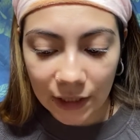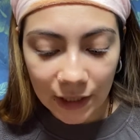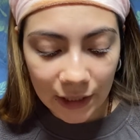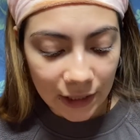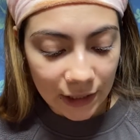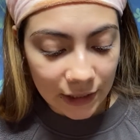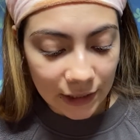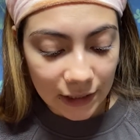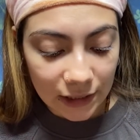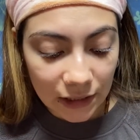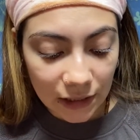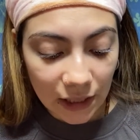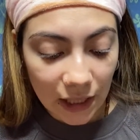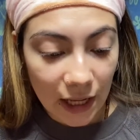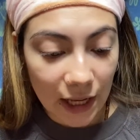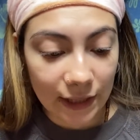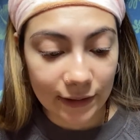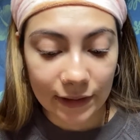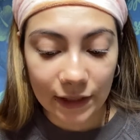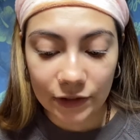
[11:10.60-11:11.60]
heated
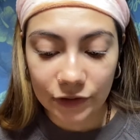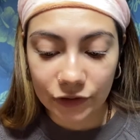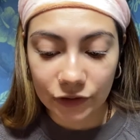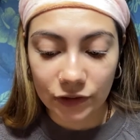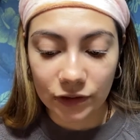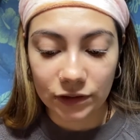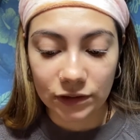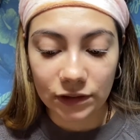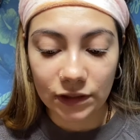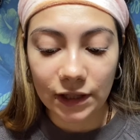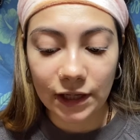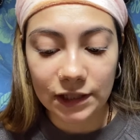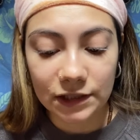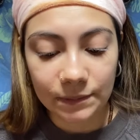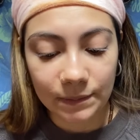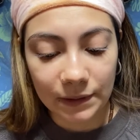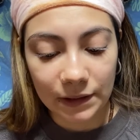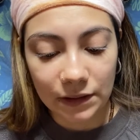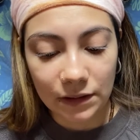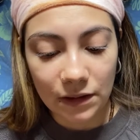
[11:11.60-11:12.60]
eyelash curler has
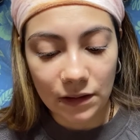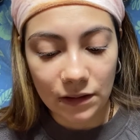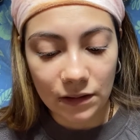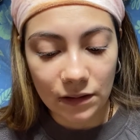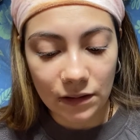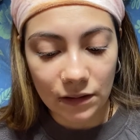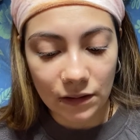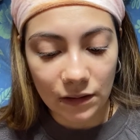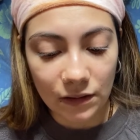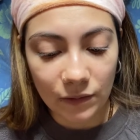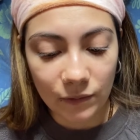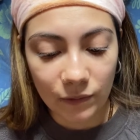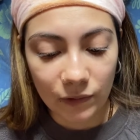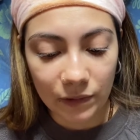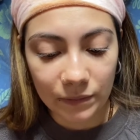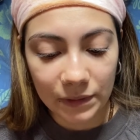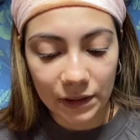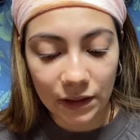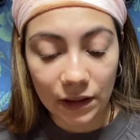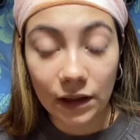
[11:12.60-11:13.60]
been
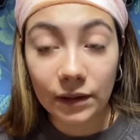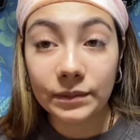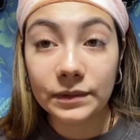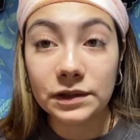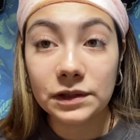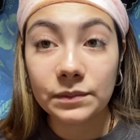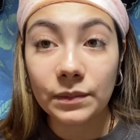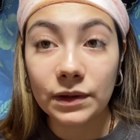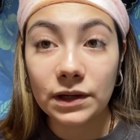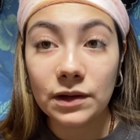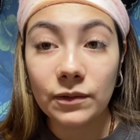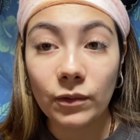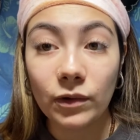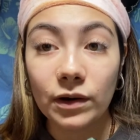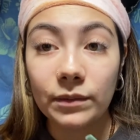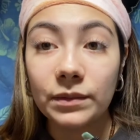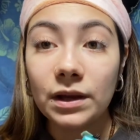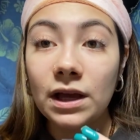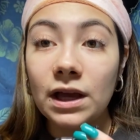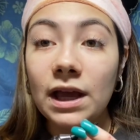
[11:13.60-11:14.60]
warming up. It's pretty warm.
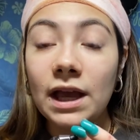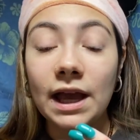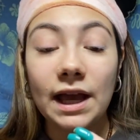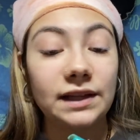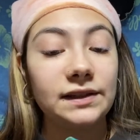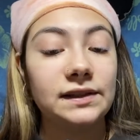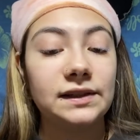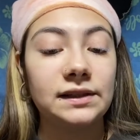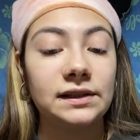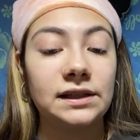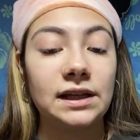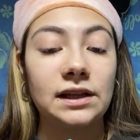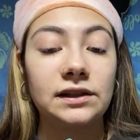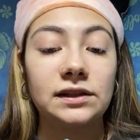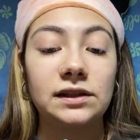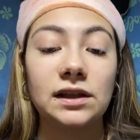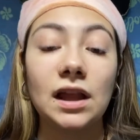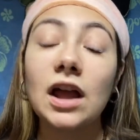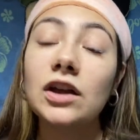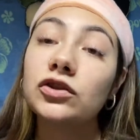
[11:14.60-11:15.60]
It's
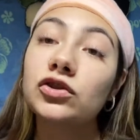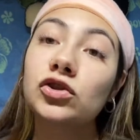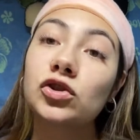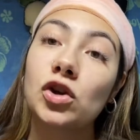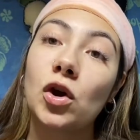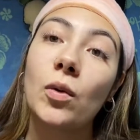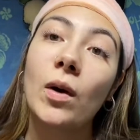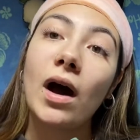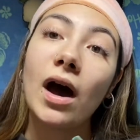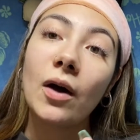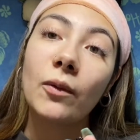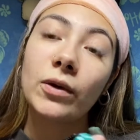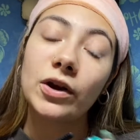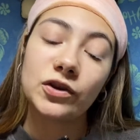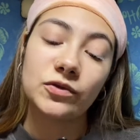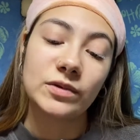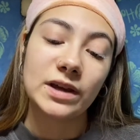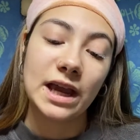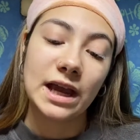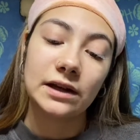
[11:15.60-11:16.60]
not so hot where you
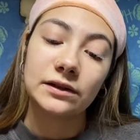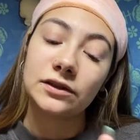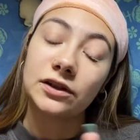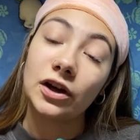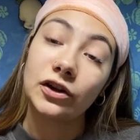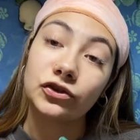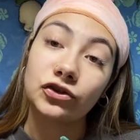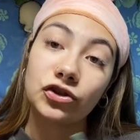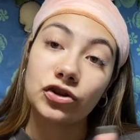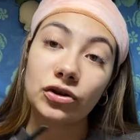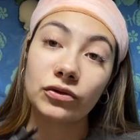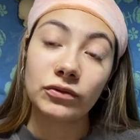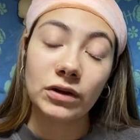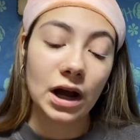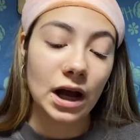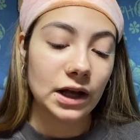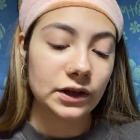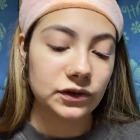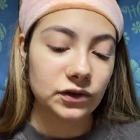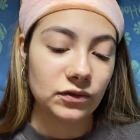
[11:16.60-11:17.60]
can't touch the
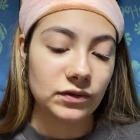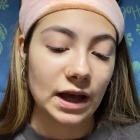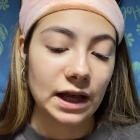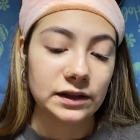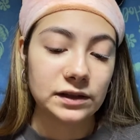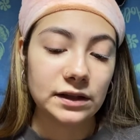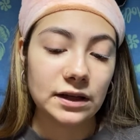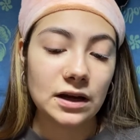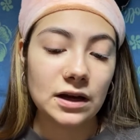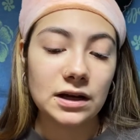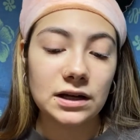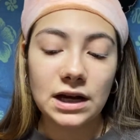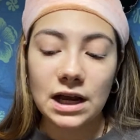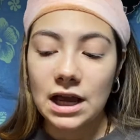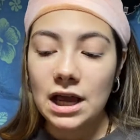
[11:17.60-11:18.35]
rod, so that's good.